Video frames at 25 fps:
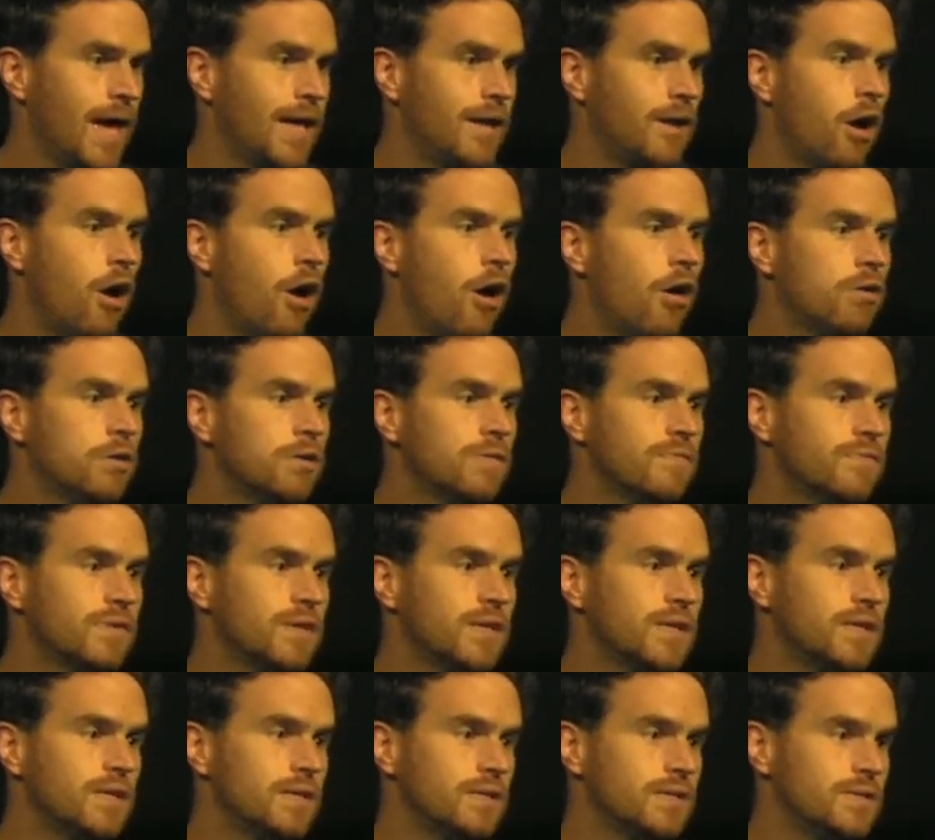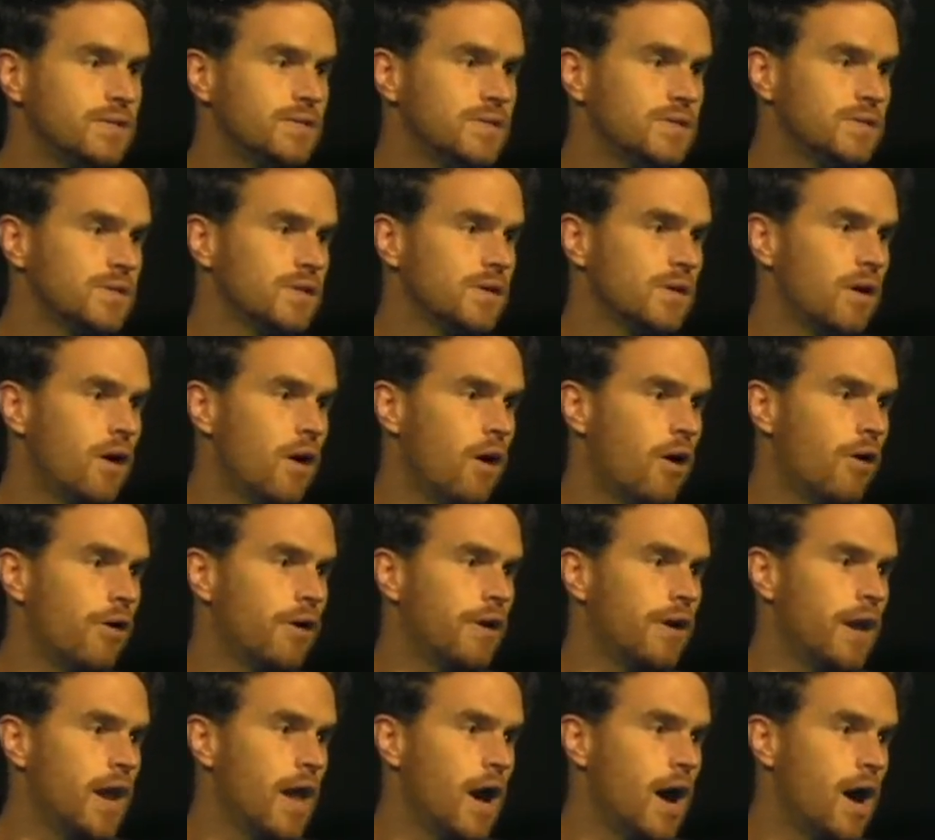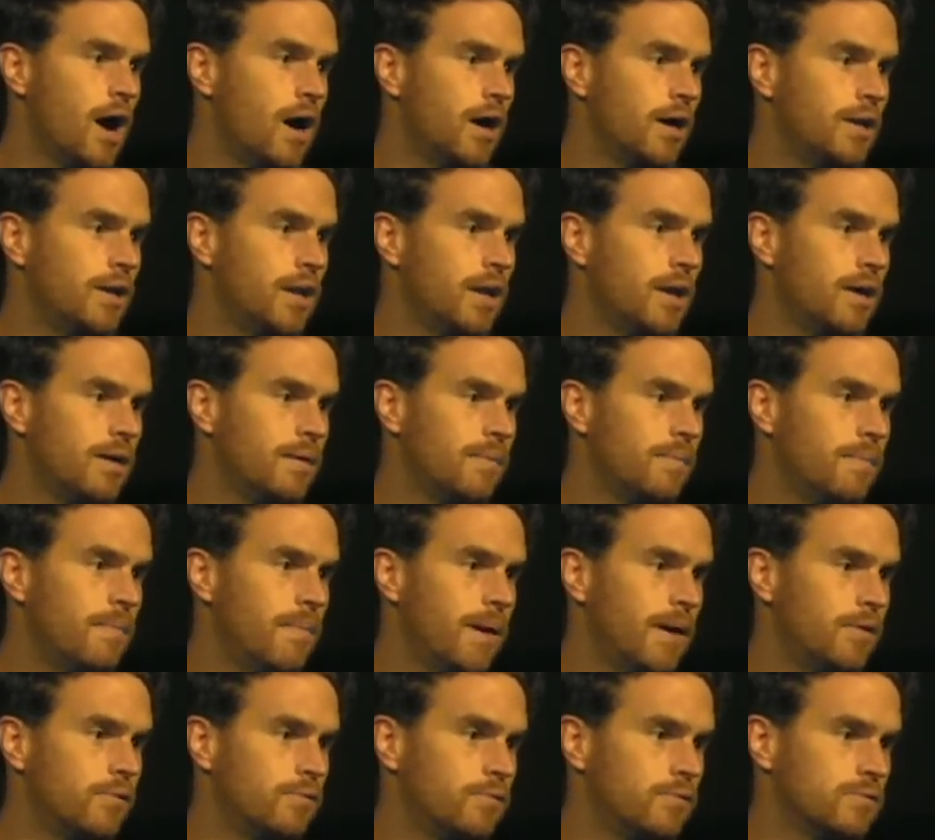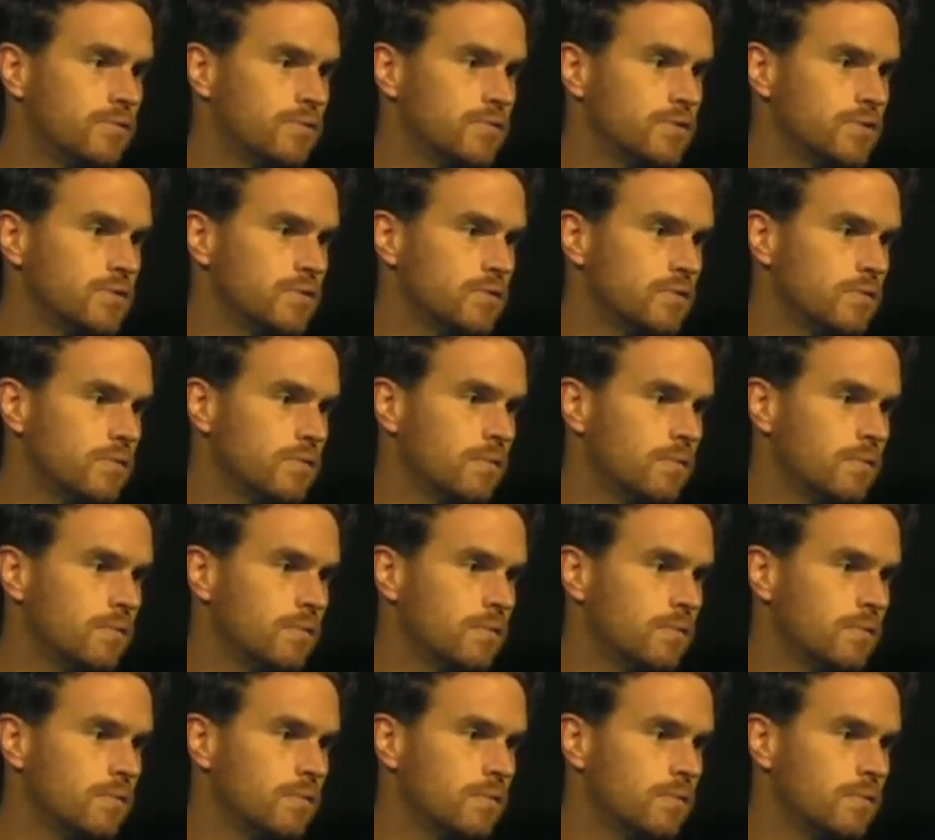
And all of these are non-metals,